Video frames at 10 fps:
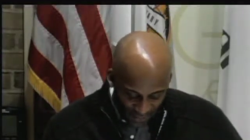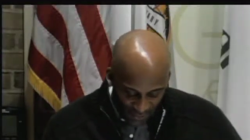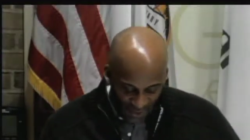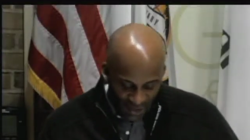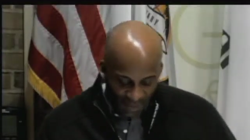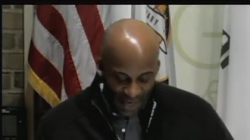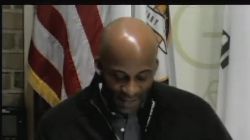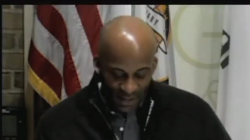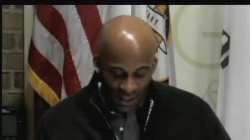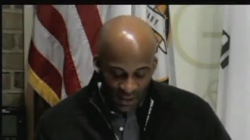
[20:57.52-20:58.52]
This
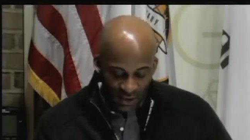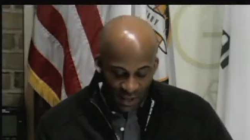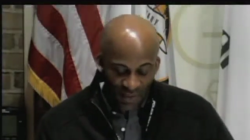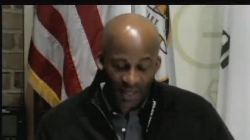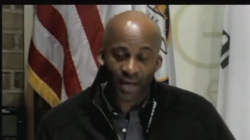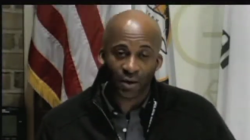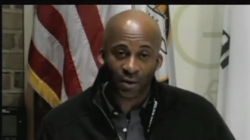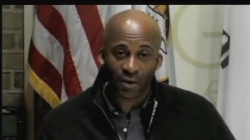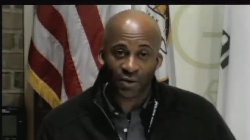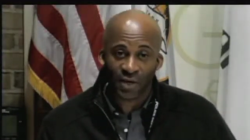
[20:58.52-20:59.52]
applies to each and every
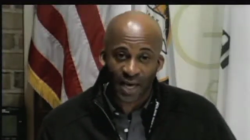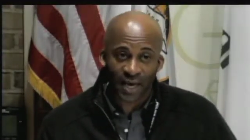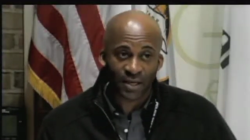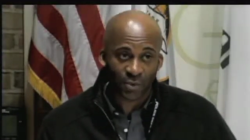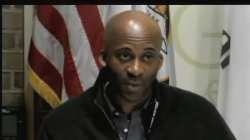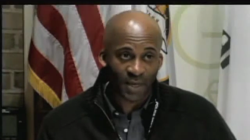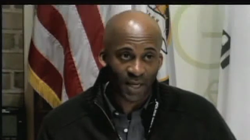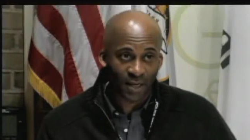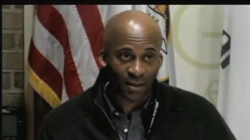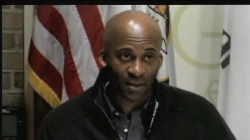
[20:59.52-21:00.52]
landlord. You can't
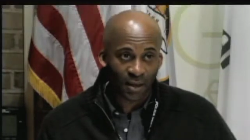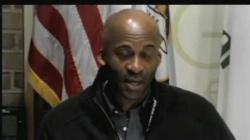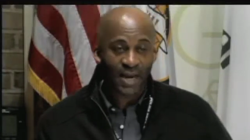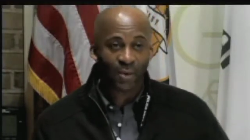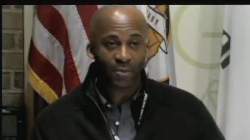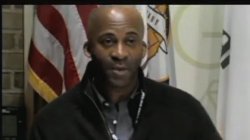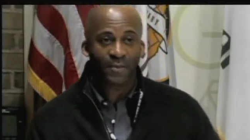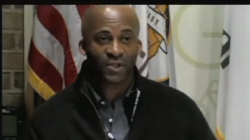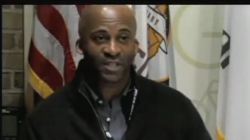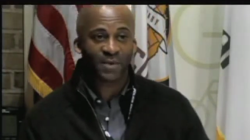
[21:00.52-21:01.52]
discriminate. Now
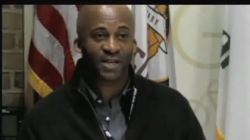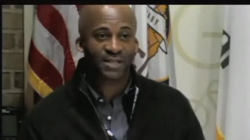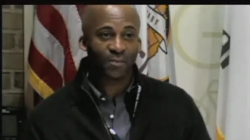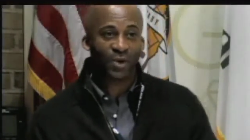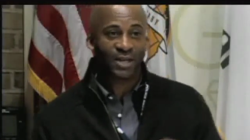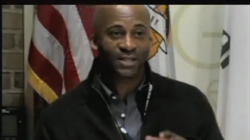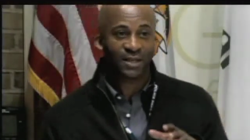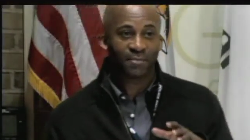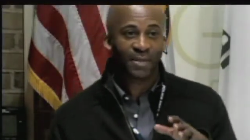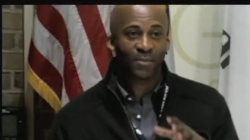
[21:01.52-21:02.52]
remember, just because someone is
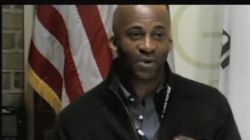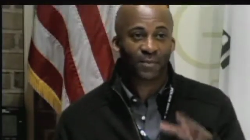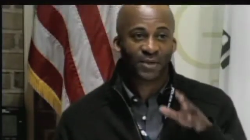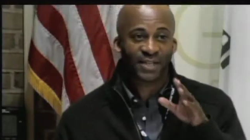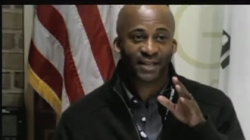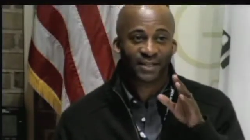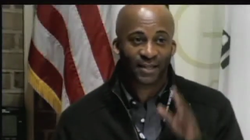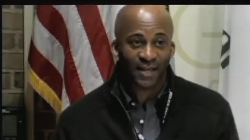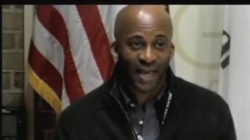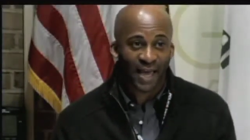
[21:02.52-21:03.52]
a member of a
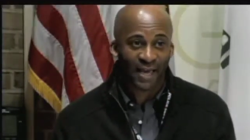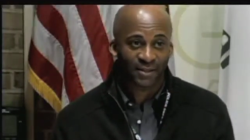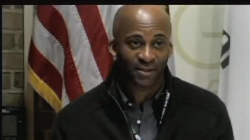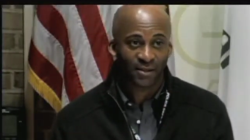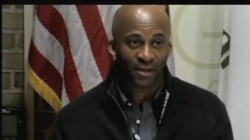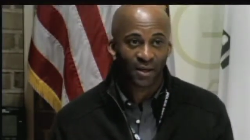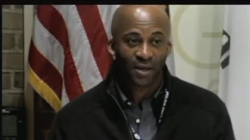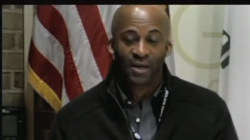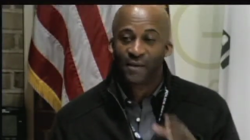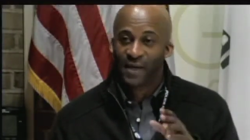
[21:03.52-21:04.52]
protected class,
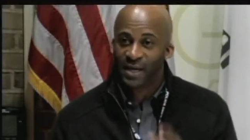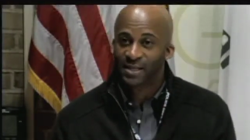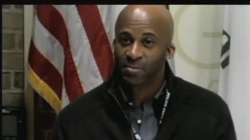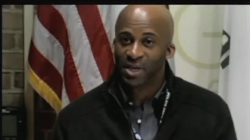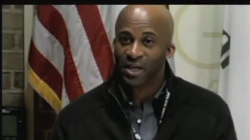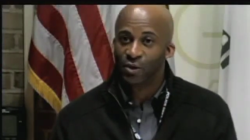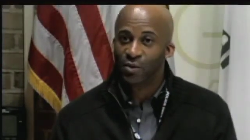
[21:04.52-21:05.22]
that doesn't mean you